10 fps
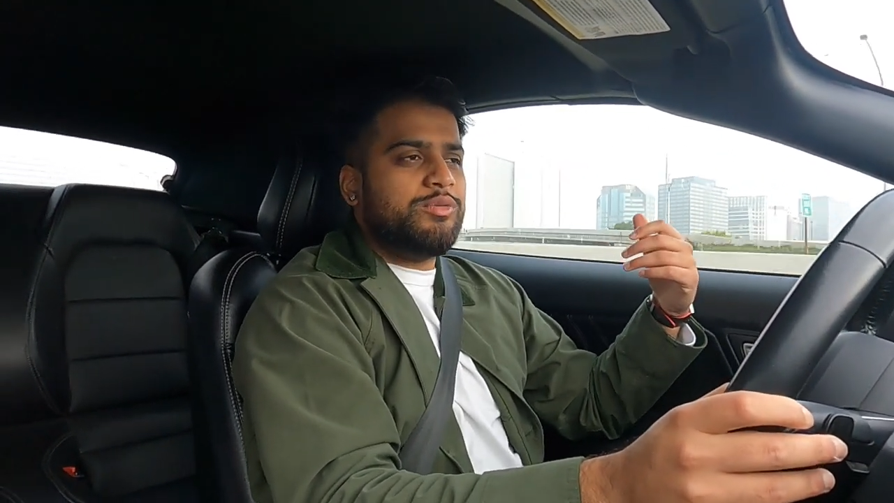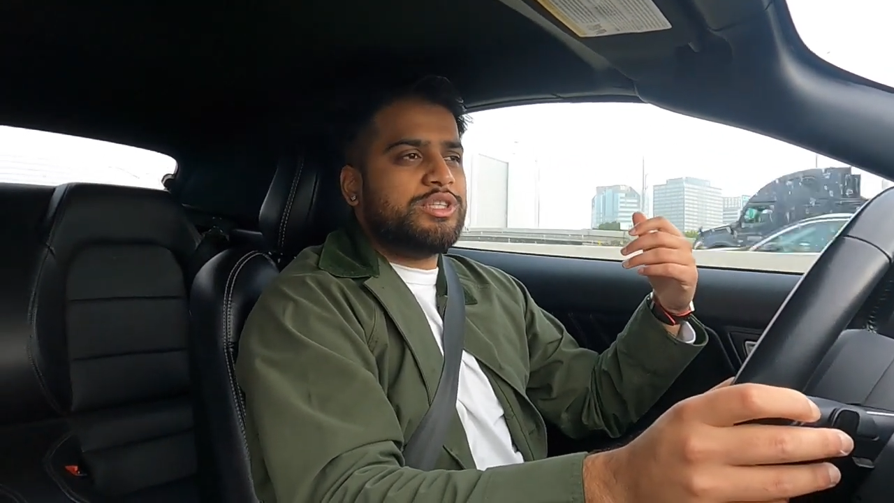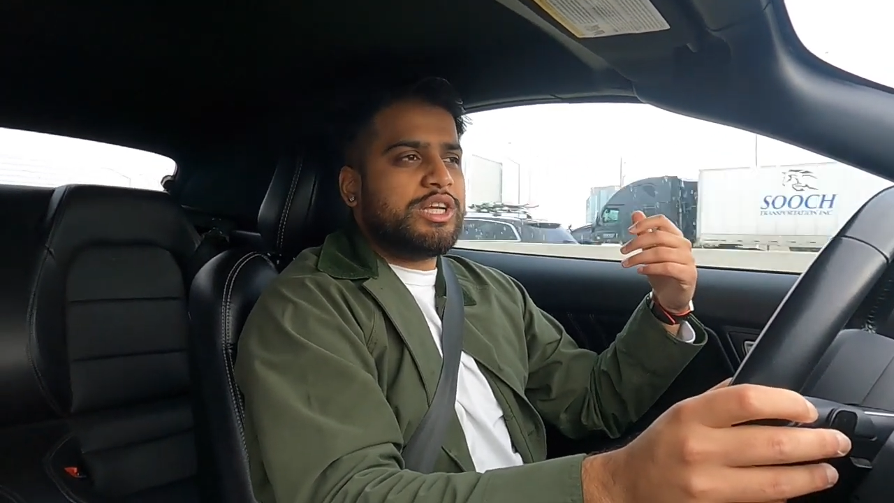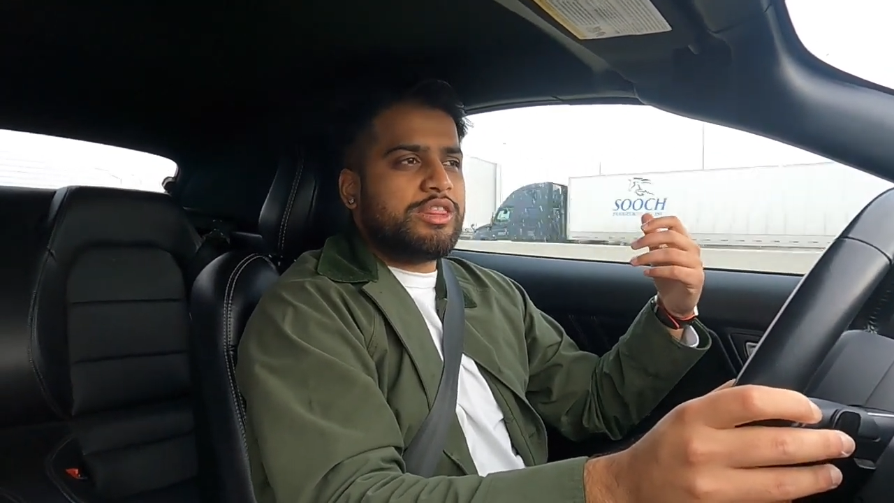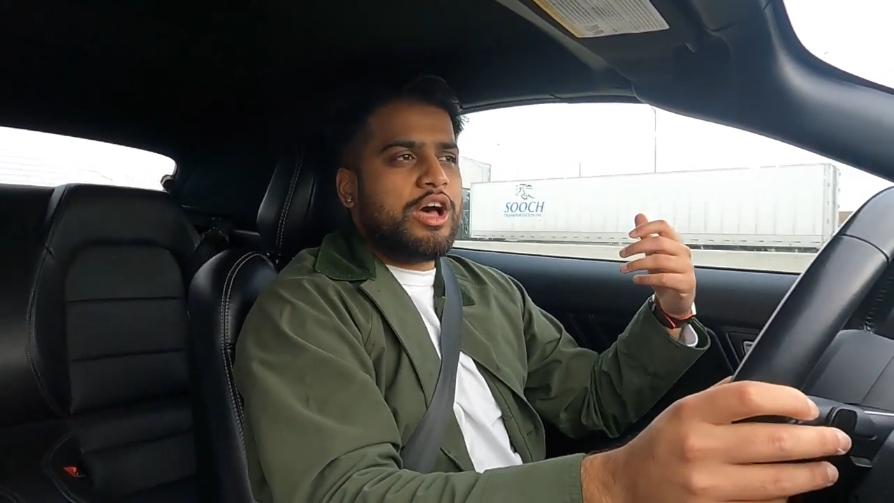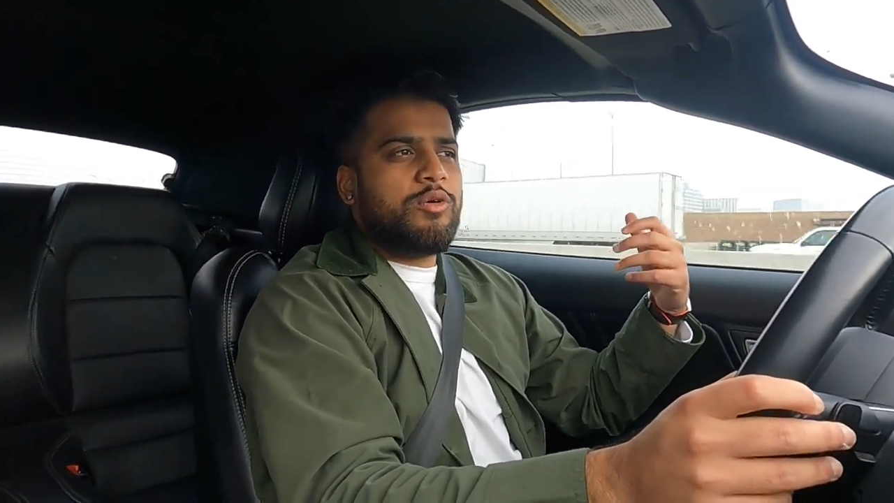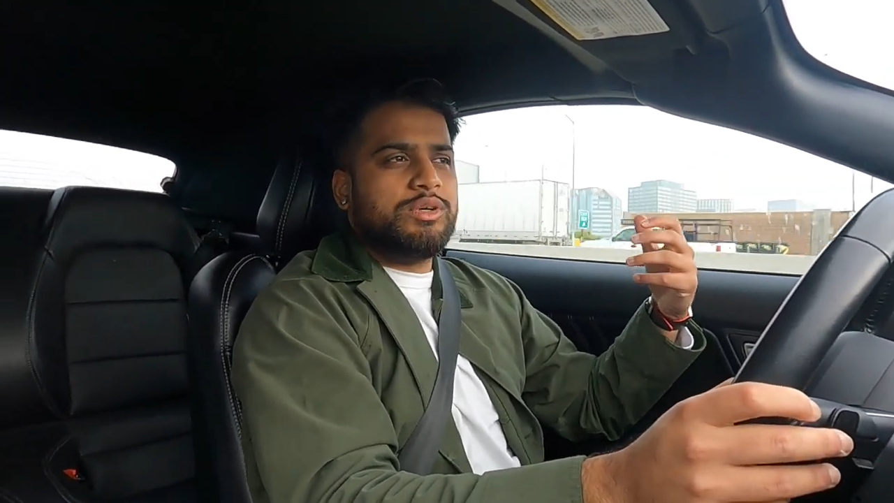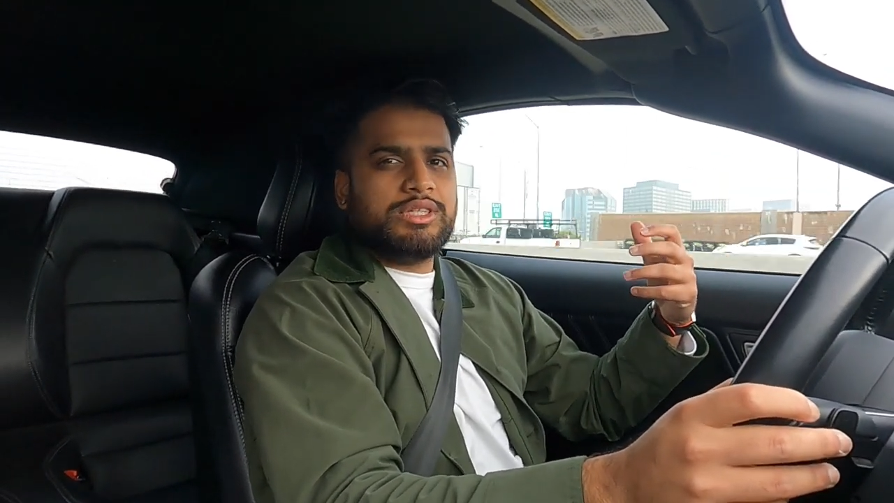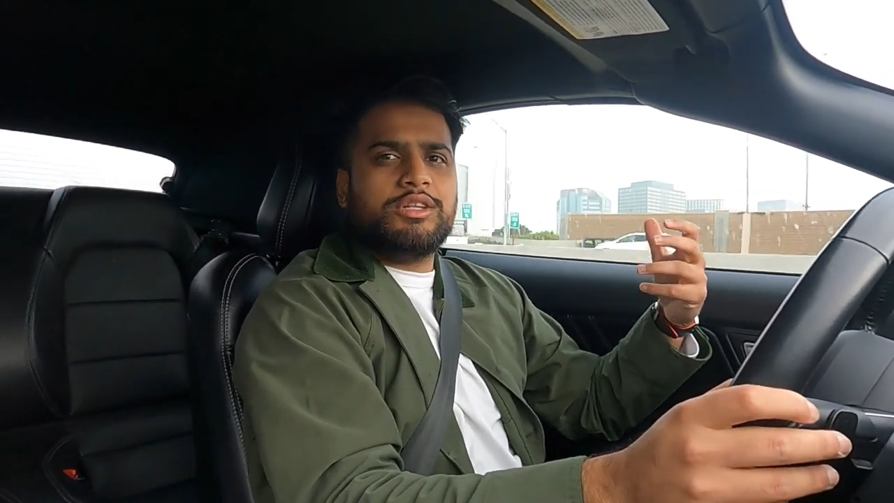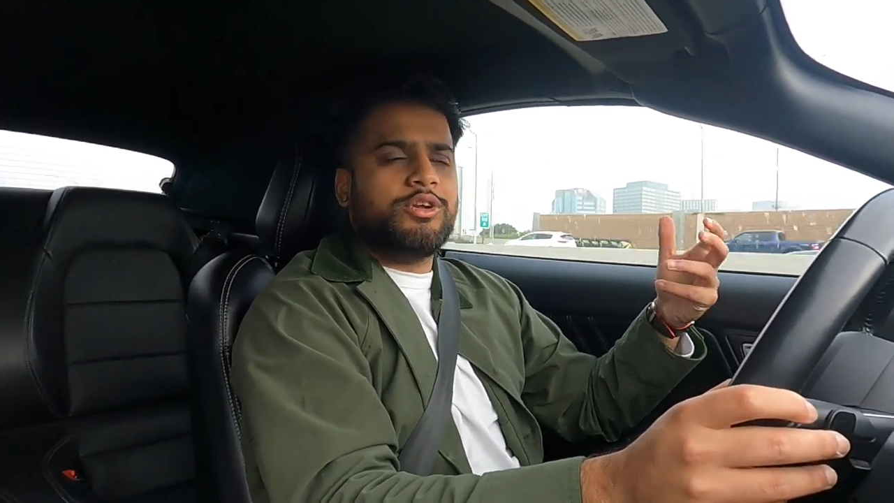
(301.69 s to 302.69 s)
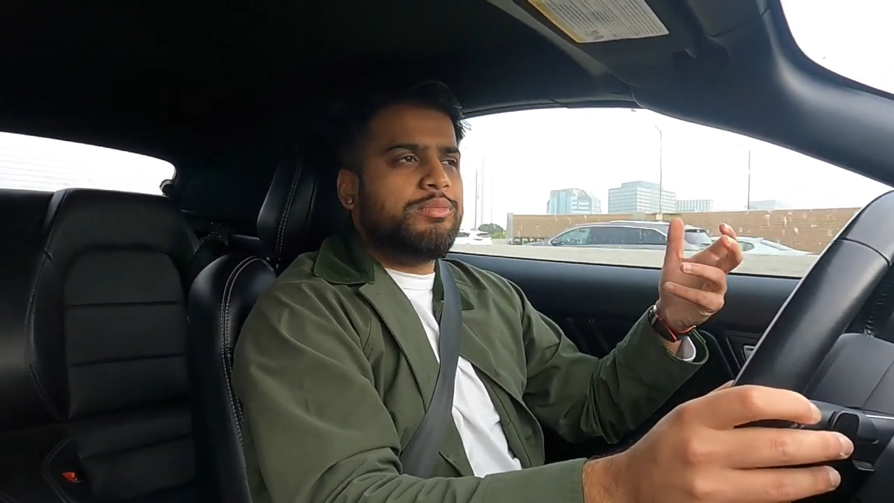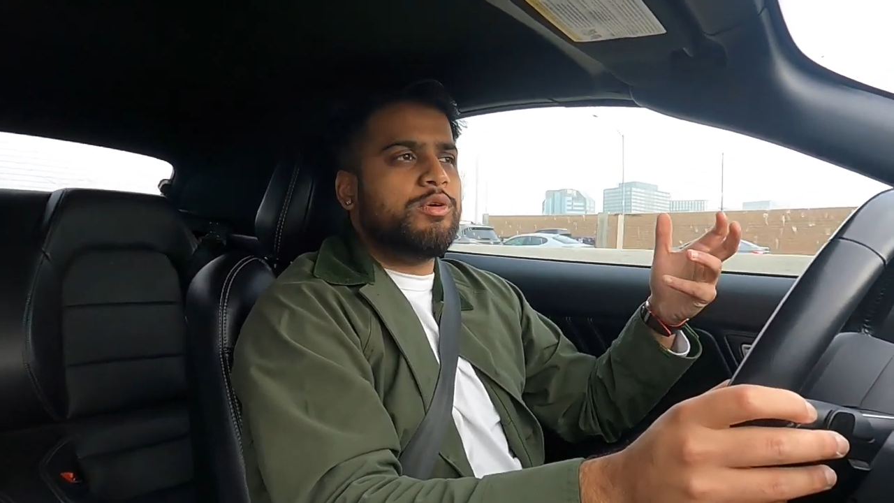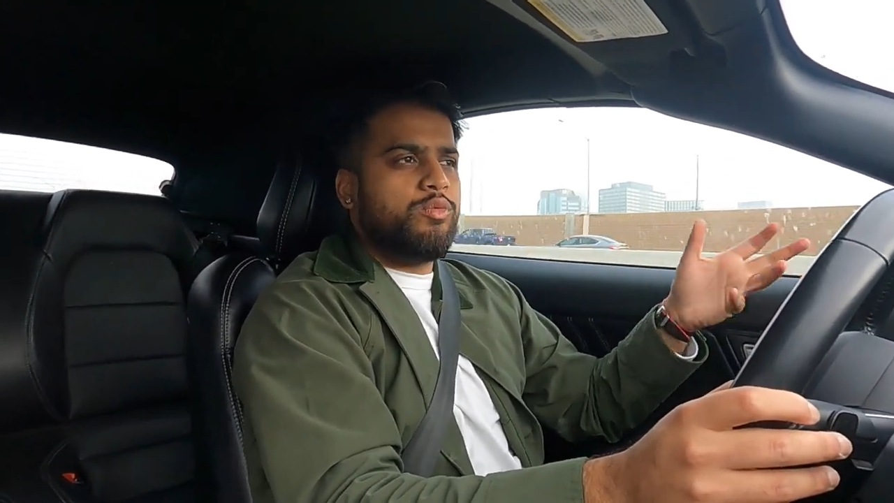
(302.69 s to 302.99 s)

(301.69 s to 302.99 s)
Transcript: which I thought was a little bit